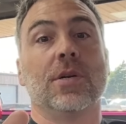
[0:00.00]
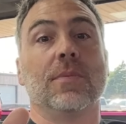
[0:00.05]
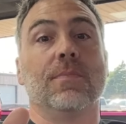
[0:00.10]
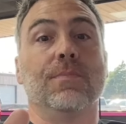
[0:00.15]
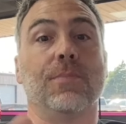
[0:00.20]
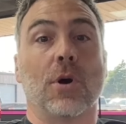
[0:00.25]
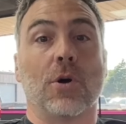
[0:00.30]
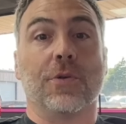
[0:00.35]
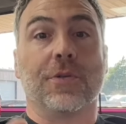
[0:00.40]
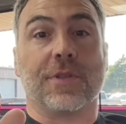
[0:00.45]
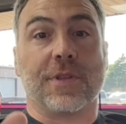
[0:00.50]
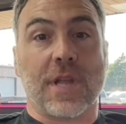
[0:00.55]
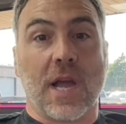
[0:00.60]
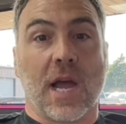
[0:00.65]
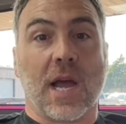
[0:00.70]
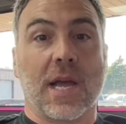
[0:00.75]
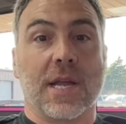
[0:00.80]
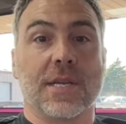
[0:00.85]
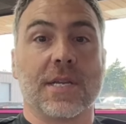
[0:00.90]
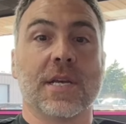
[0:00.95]
both
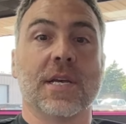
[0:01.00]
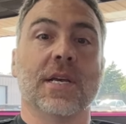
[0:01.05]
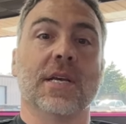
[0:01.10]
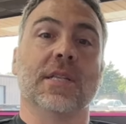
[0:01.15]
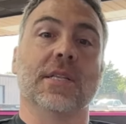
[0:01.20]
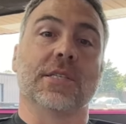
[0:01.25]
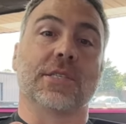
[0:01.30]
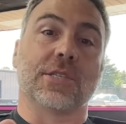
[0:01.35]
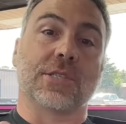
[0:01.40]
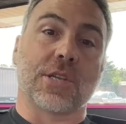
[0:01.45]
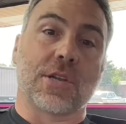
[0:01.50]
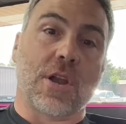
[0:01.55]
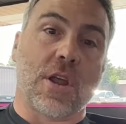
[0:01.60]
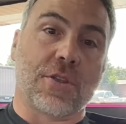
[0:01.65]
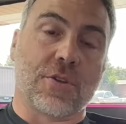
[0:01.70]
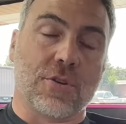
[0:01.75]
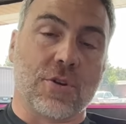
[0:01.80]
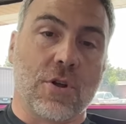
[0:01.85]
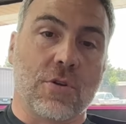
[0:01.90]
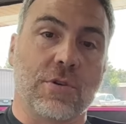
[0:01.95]
died. This is
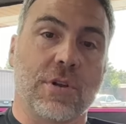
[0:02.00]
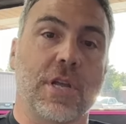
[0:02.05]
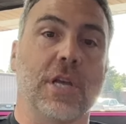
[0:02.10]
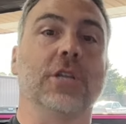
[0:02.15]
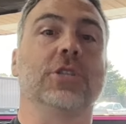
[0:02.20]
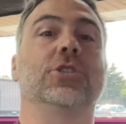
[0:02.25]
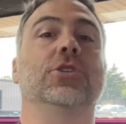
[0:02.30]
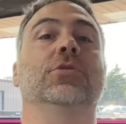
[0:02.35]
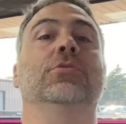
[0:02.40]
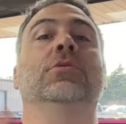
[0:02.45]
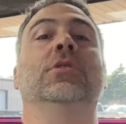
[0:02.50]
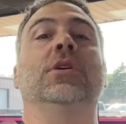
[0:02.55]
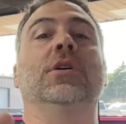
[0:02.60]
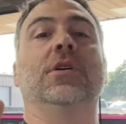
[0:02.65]
another known issue.